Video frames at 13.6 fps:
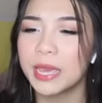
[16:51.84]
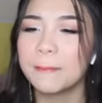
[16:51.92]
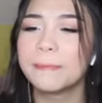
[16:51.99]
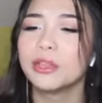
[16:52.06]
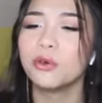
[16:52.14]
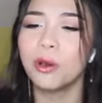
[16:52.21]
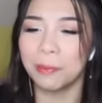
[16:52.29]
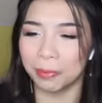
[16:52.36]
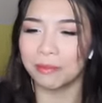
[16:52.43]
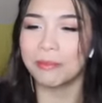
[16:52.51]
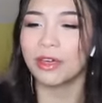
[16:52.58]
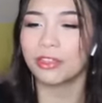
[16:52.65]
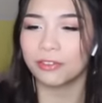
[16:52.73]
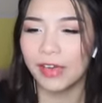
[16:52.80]
They blew up a
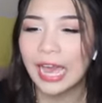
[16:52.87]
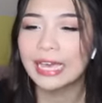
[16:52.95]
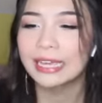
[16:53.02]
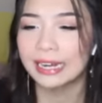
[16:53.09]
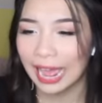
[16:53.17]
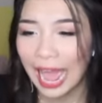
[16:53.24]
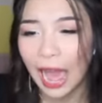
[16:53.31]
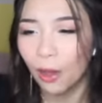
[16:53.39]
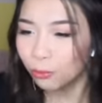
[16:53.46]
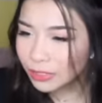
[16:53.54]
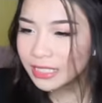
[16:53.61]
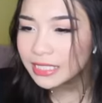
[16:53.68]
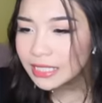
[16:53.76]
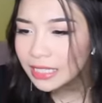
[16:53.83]
motherfucking
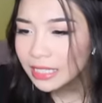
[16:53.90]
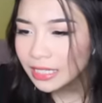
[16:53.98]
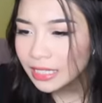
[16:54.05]
house.